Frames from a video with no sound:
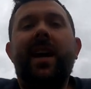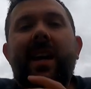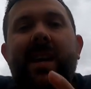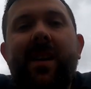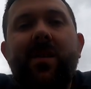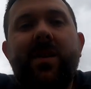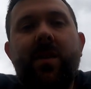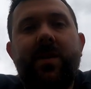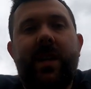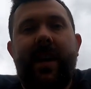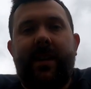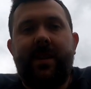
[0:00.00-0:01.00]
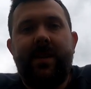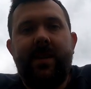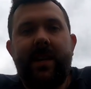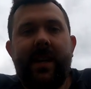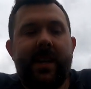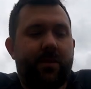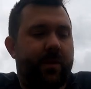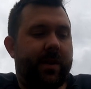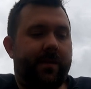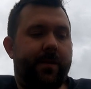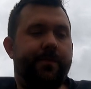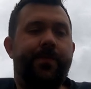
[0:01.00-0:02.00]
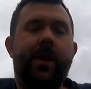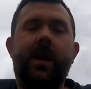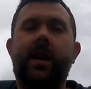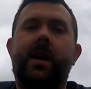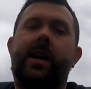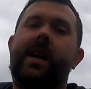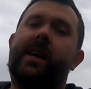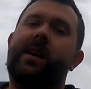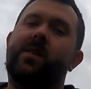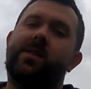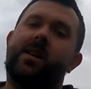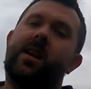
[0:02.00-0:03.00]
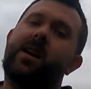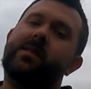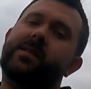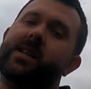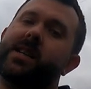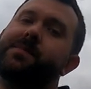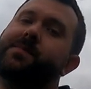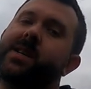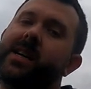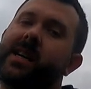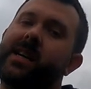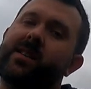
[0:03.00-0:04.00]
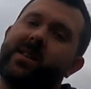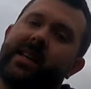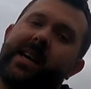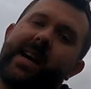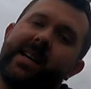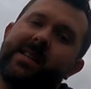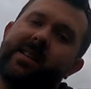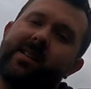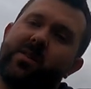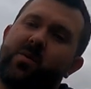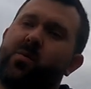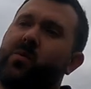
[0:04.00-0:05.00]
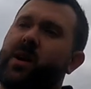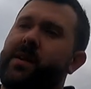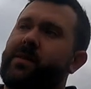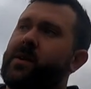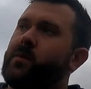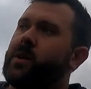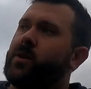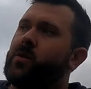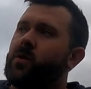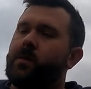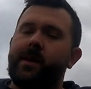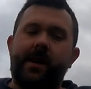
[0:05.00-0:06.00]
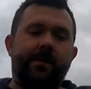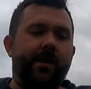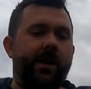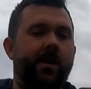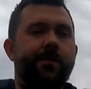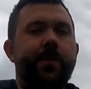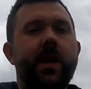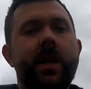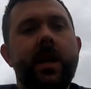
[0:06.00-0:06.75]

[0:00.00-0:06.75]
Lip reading: It kills those eggs. It gets rid of them. It kills the larvae. It kills the casters, or whatever they want to call them in that video,